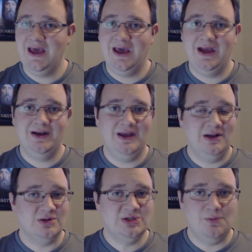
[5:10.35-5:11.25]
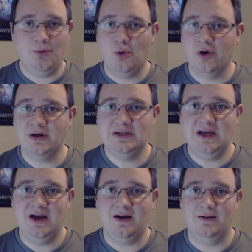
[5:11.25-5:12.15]
and it'll
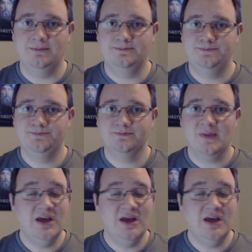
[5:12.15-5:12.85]
support um,